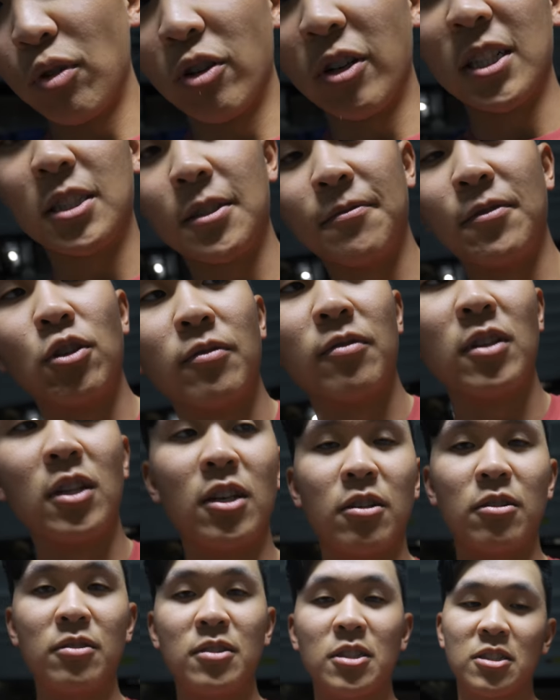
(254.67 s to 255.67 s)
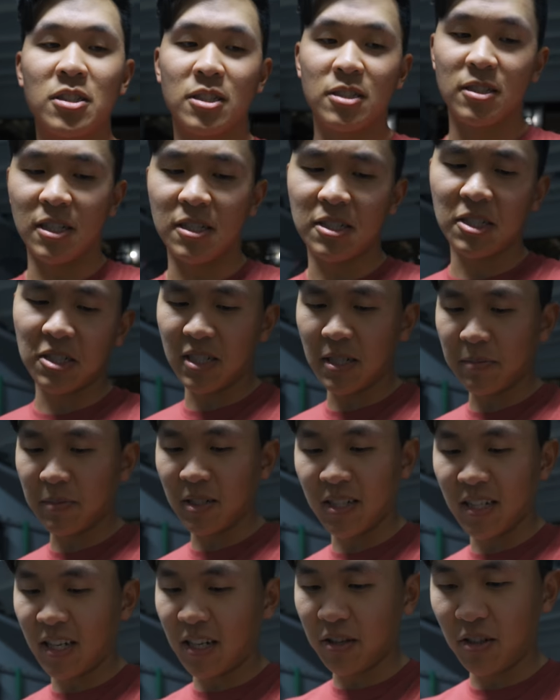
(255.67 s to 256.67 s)
progressive overload, just it's just
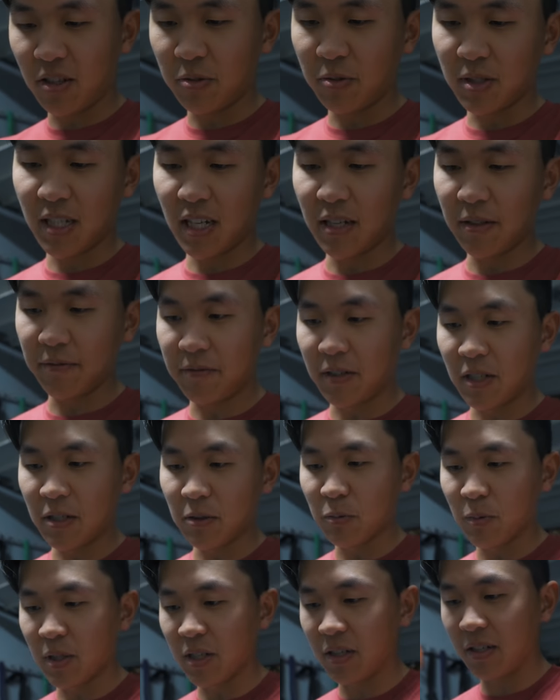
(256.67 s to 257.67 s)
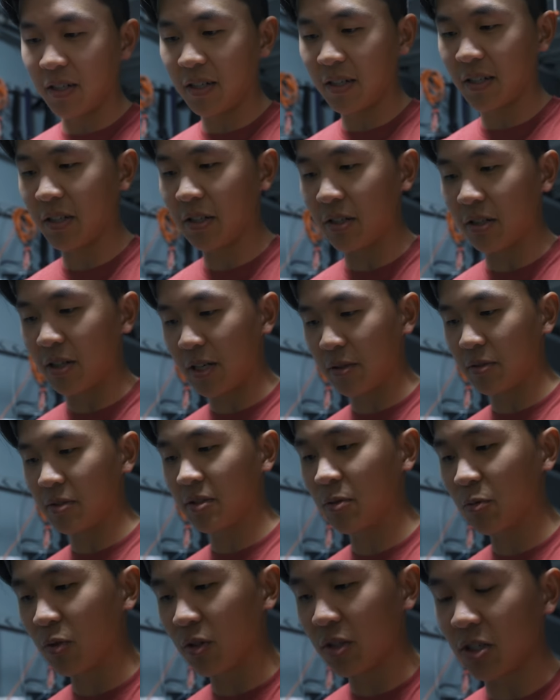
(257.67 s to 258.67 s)
something that I thought was kind of fun when you know I
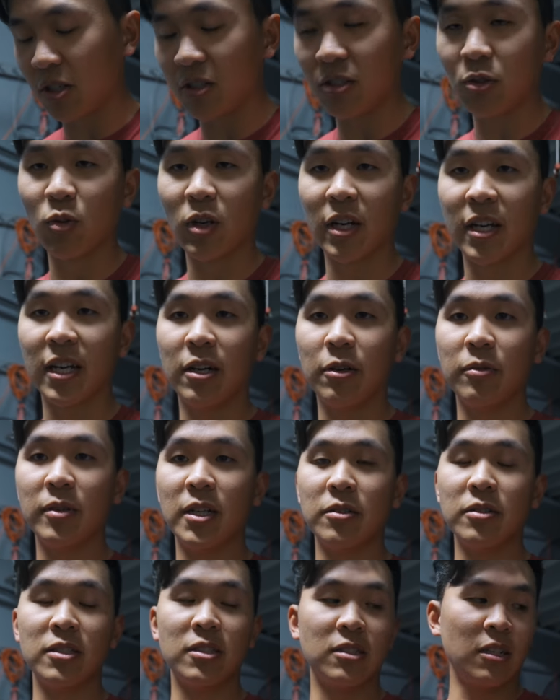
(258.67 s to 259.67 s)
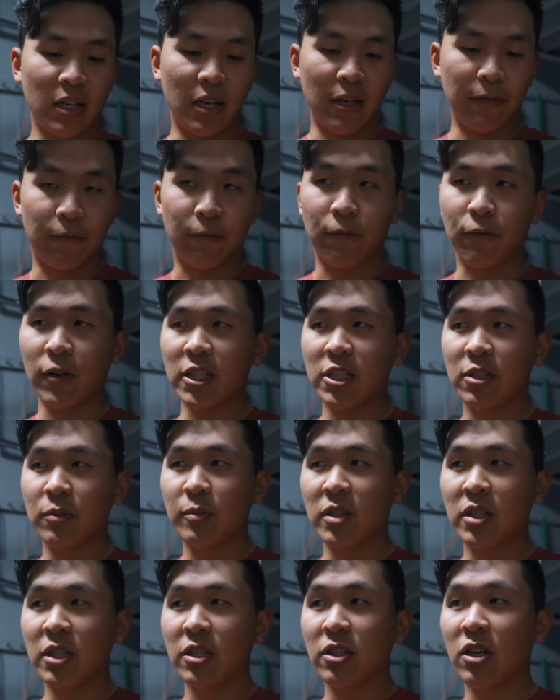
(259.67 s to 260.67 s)
was starting to work out when I was a
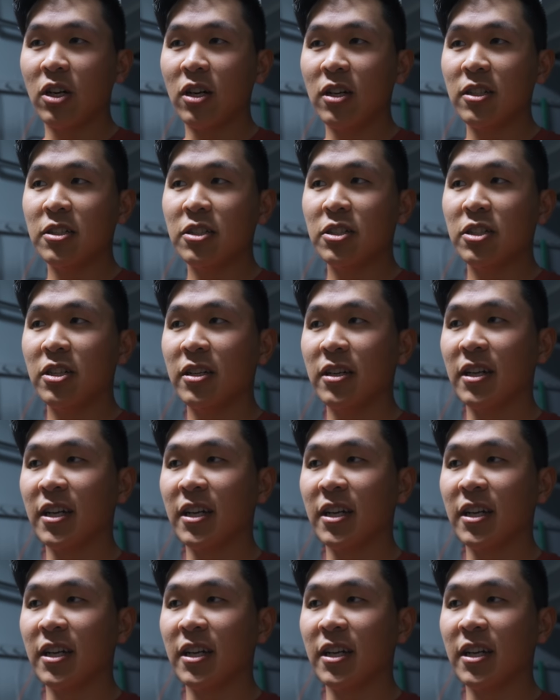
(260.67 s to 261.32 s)
freshman in college.